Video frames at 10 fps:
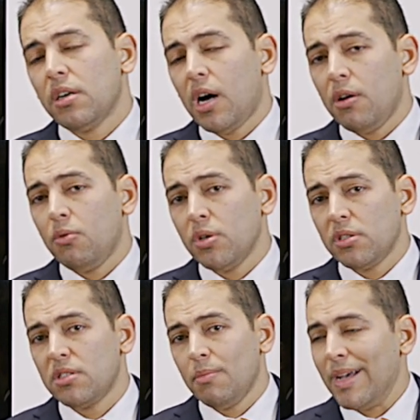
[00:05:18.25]
what
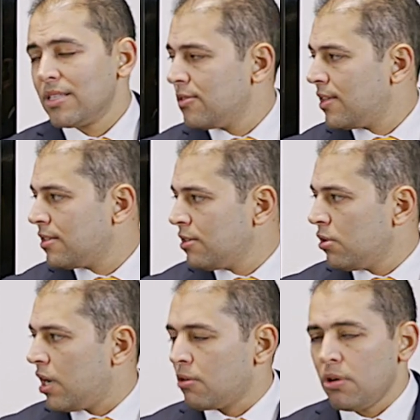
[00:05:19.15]
is the method that you'll
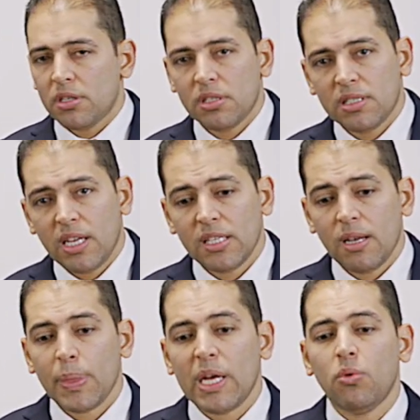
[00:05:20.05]
acquire this data,
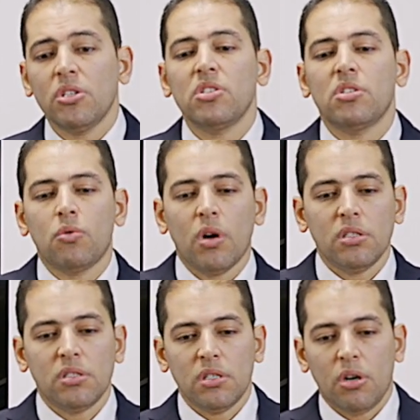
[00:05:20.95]
and what is the
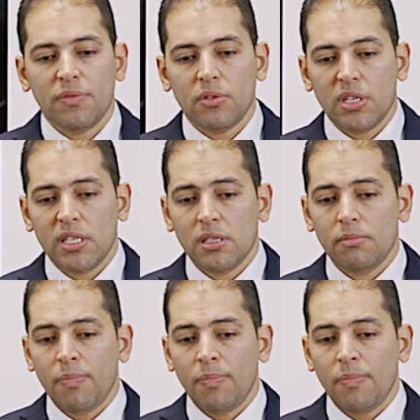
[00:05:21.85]
quality of your data.